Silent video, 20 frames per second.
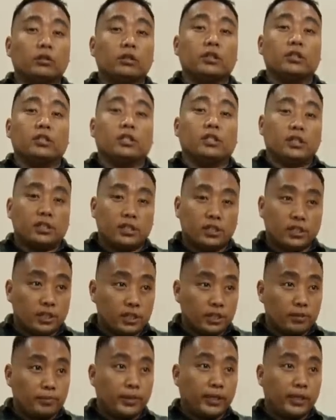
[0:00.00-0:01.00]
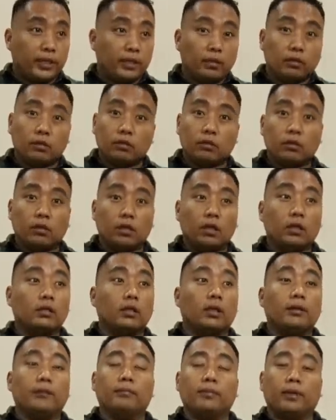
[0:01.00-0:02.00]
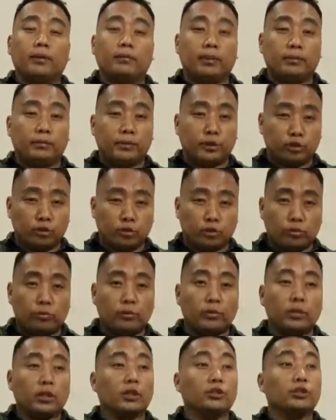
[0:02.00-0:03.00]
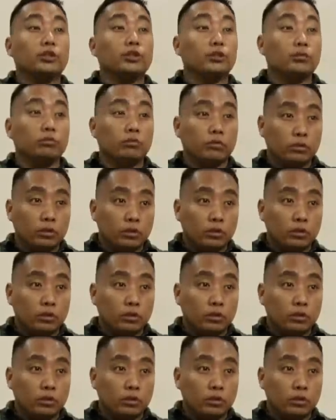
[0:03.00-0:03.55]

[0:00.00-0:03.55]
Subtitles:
it is just a beginning, and I'm sure we will continue.